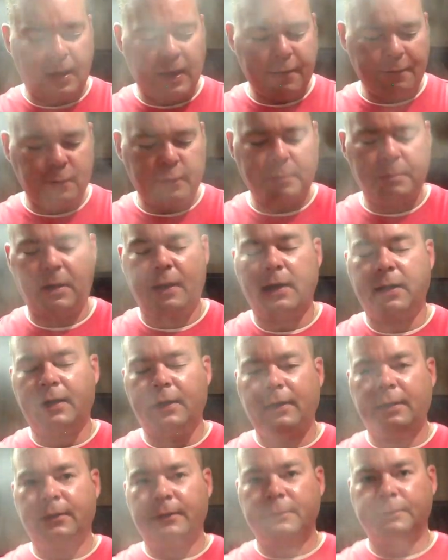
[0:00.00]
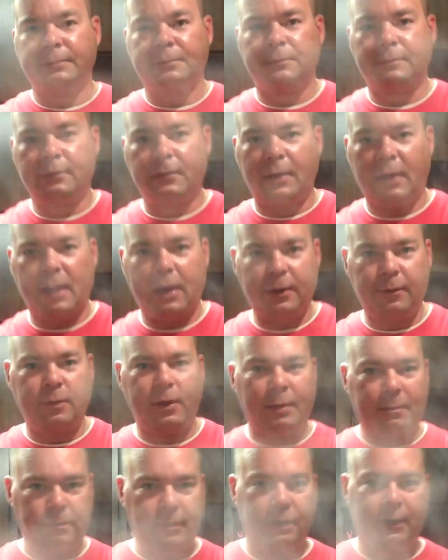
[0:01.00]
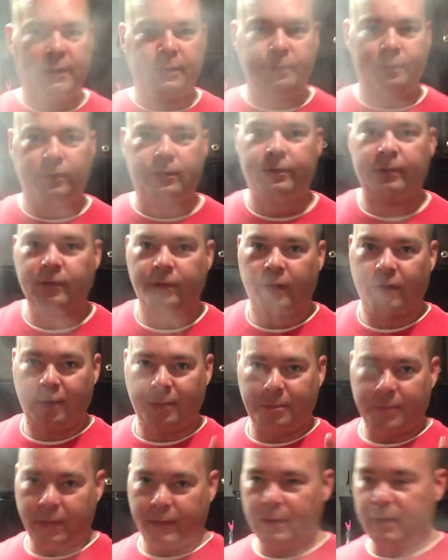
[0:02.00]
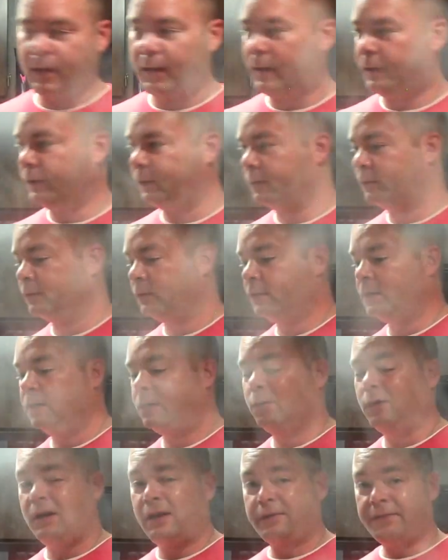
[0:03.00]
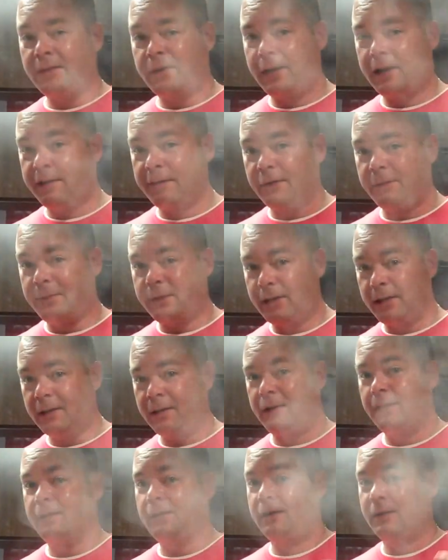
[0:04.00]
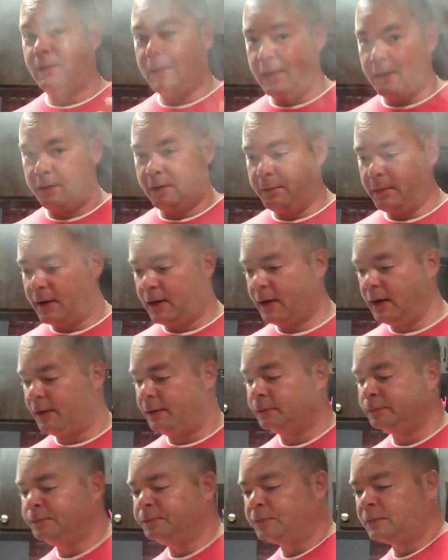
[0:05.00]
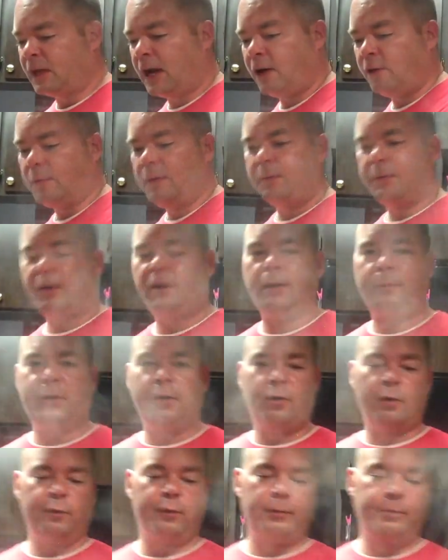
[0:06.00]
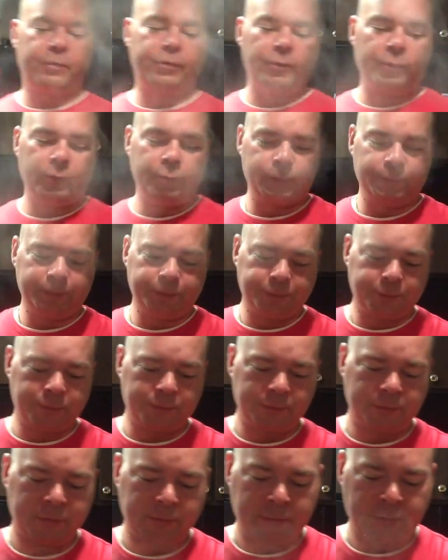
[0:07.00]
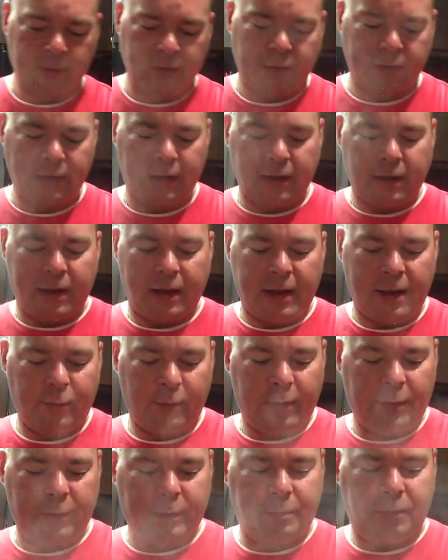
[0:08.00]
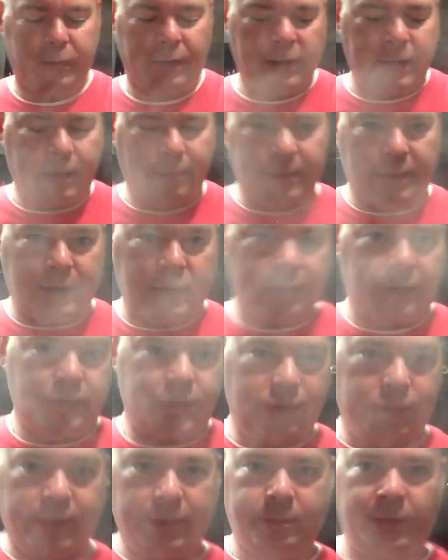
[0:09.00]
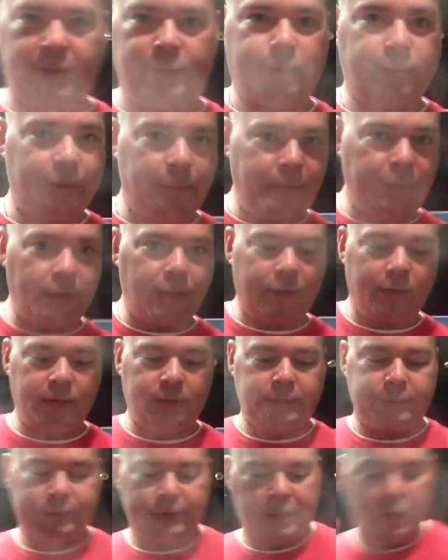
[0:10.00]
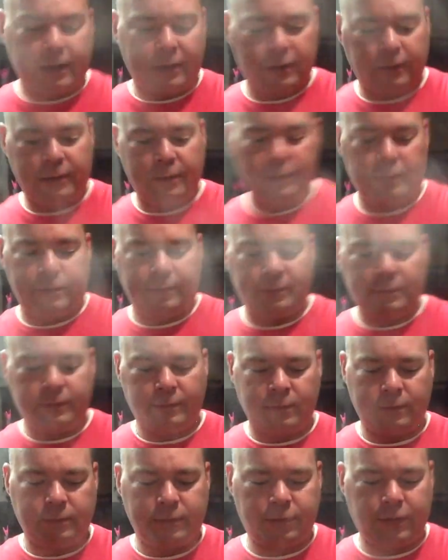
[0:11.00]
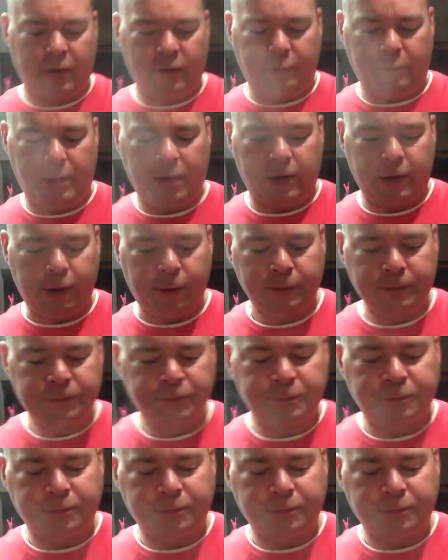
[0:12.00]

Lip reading: everybody ate red beans on Mondays. When I say everybody, everybody. I remember coming home from school and we would play up and down the street, play football and soccer and softball,